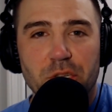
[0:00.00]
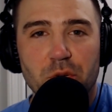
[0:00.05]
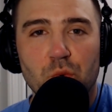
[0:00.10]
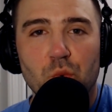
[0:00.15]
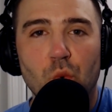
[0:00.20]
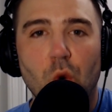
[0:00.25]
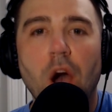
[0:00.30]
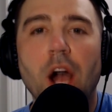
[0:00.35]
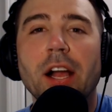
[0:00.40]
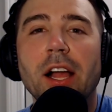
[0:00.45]

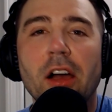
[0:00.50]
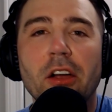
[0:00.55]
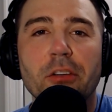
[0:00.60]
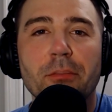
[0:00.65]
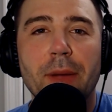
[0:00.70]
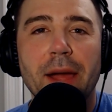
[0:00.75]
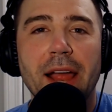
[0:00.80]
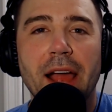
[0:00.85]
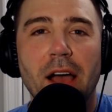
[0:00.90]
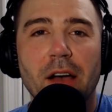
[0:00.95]
to walk
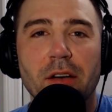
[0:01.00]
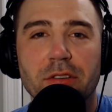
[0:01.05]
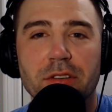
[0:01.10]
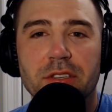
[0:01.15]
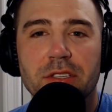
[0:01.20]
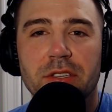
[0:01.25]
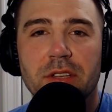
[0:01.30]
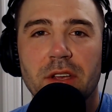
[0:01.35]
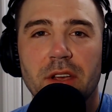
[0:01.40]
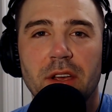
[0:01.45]
out of my
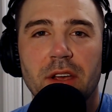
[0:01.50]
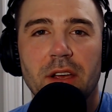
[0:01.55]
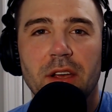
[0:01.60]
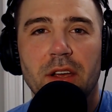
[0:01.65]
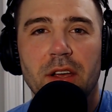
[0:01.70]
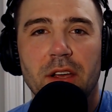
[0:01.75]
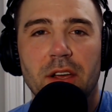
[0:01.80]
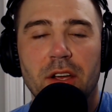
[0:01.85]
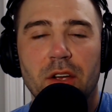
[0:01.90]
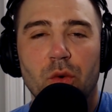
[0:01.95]
house
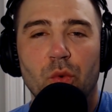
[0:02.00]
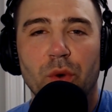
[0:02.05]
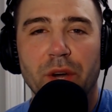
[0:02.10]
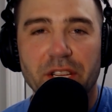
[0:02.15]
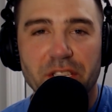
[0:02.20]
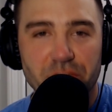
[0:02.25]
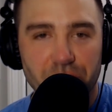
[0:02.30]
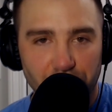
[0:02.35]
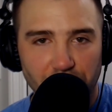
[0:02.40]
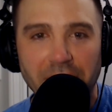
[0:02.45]

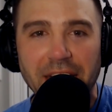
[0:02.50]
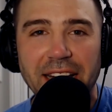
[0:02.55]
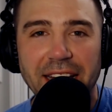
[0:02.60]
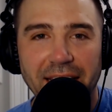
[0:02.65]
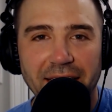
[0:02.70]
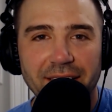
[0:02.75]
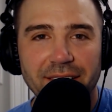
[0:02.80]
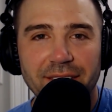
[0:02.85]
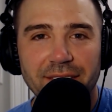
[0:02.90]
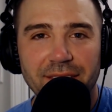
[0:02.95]
when it's
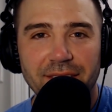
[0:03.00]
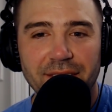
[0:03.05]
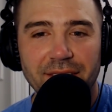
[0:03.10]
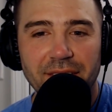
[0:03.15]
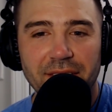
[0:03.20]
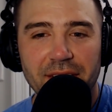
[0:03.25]
raining